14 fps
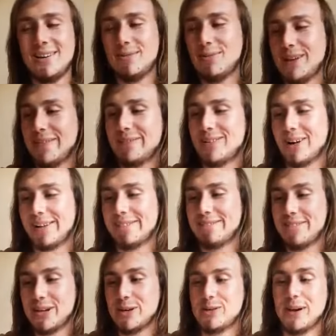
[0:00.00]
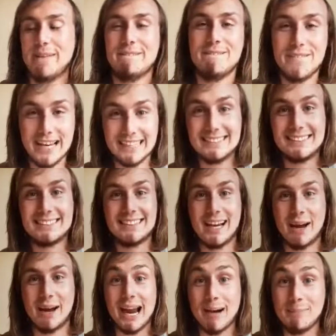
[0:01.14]
We've got a few events
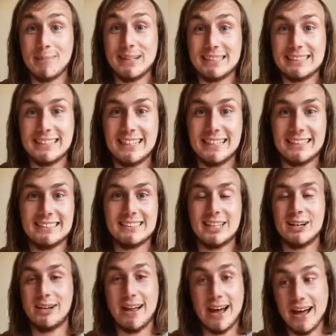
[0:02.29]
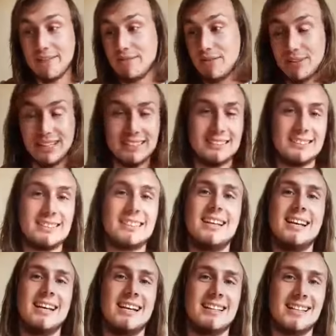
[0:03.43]
coming up this year, so live events
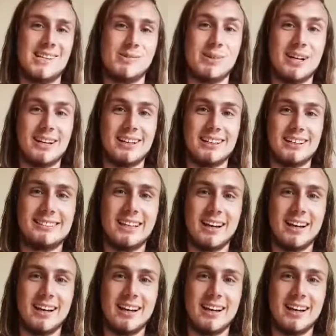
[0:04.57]
that we're gonna,